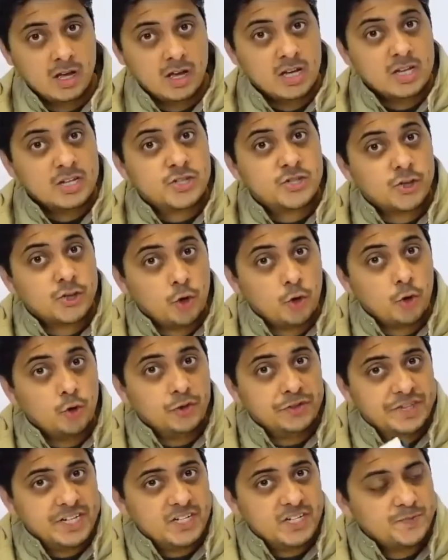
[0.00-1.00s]
So
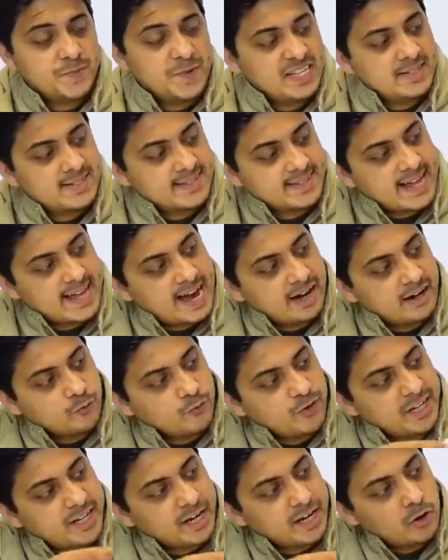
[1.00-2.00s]
this means that
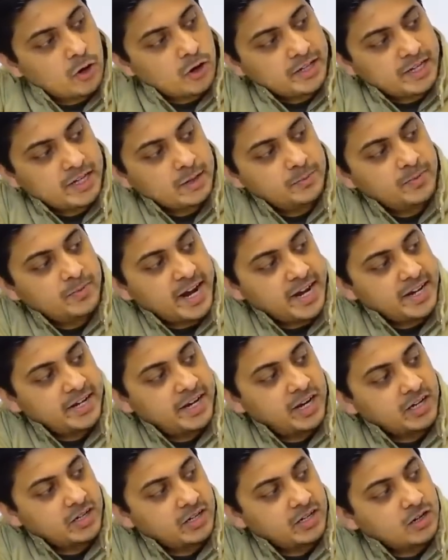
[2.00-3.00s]
we cannot keep the
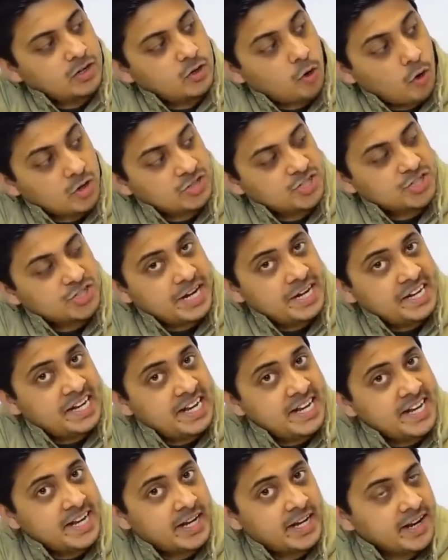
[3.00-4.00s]
inductor
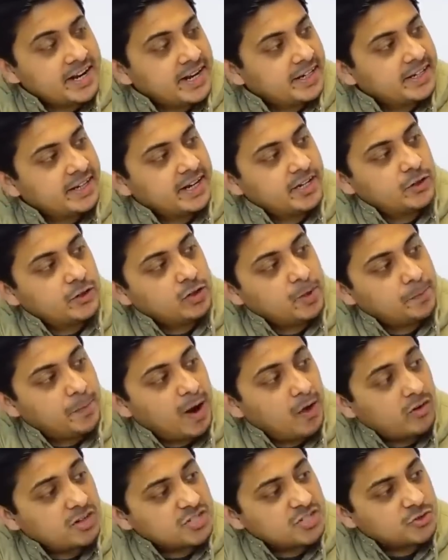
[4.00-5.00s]
constantly connected to the
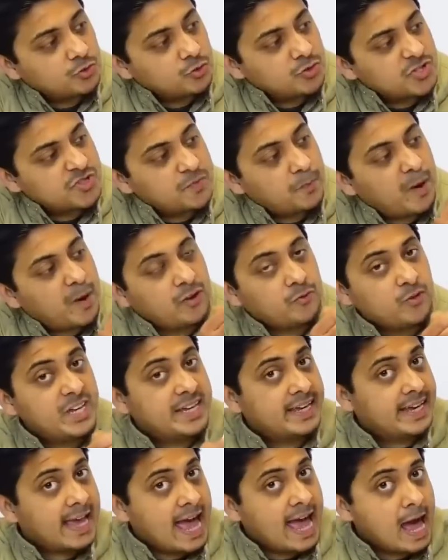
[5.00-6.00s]
power source, but we
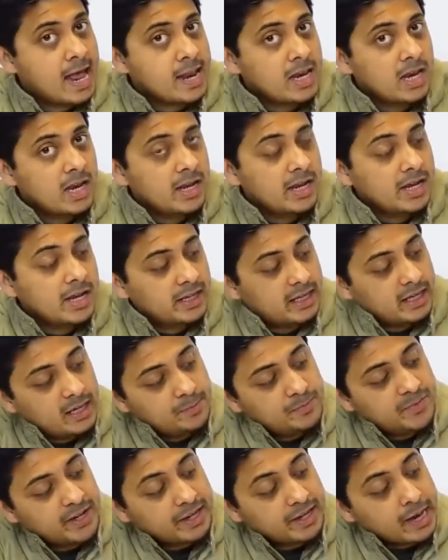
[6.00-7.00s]
can
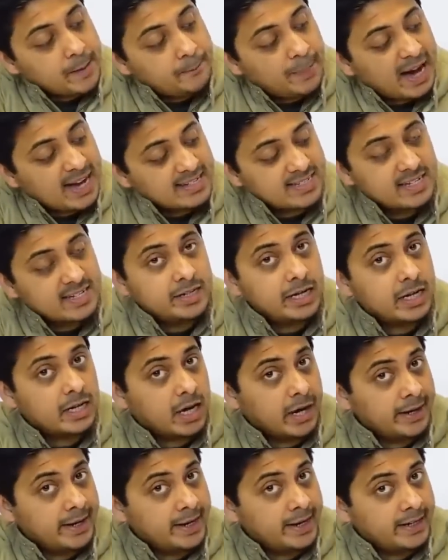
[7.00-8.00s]
keep the capacitor
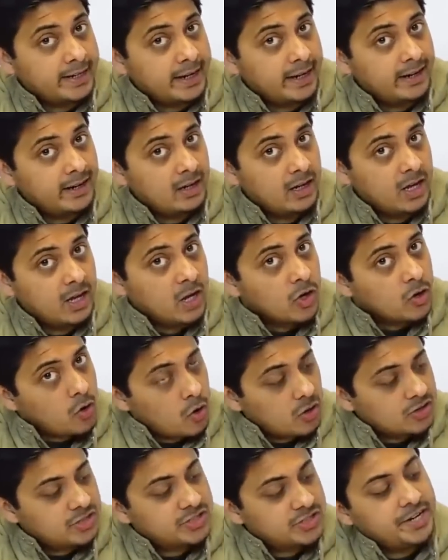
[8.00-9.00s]
connected
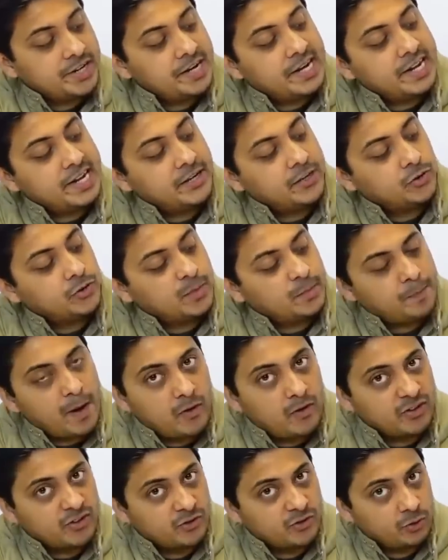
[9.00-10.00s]
constantly to the
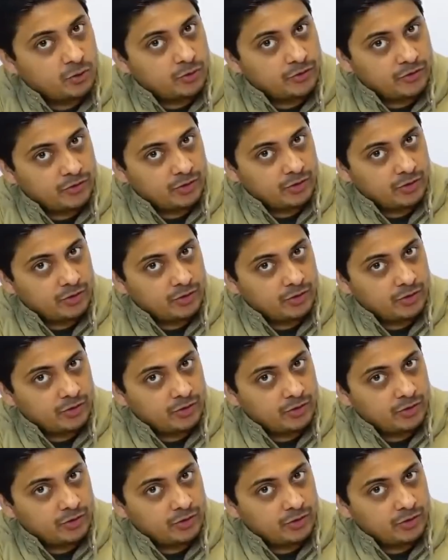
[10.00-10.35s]
power source.